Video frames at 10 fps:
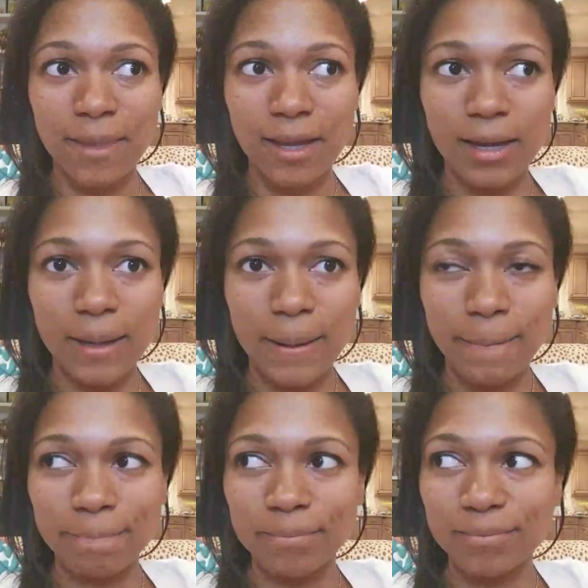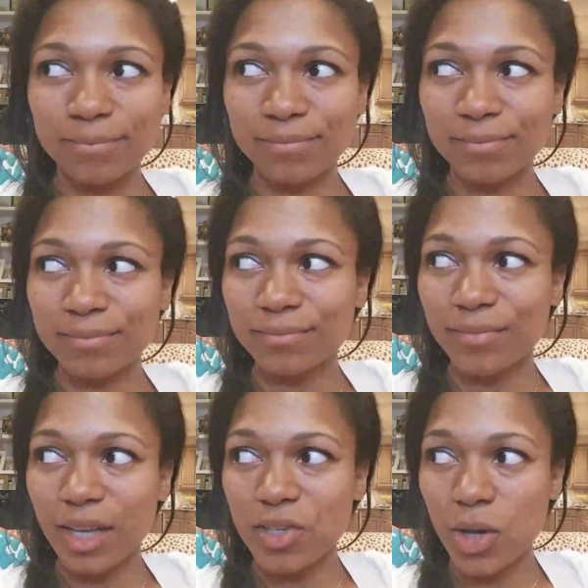
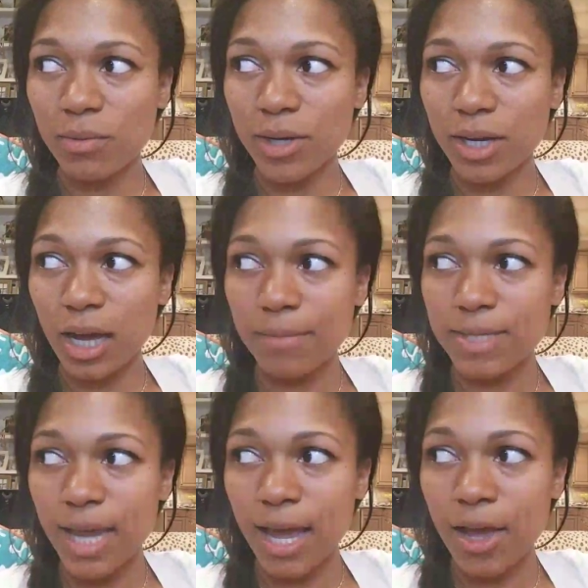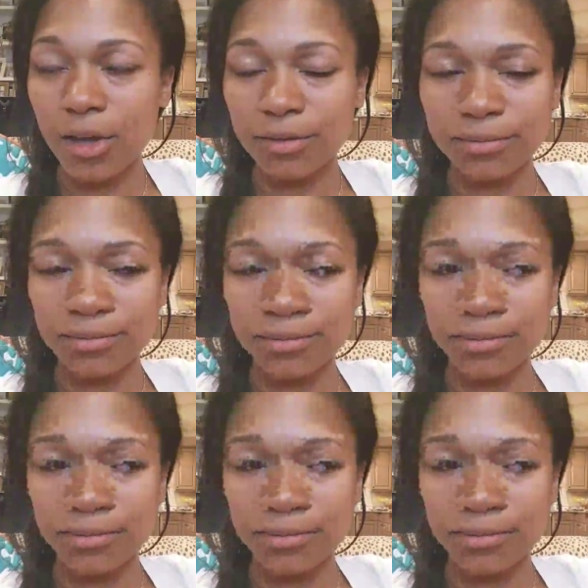So I work uptown,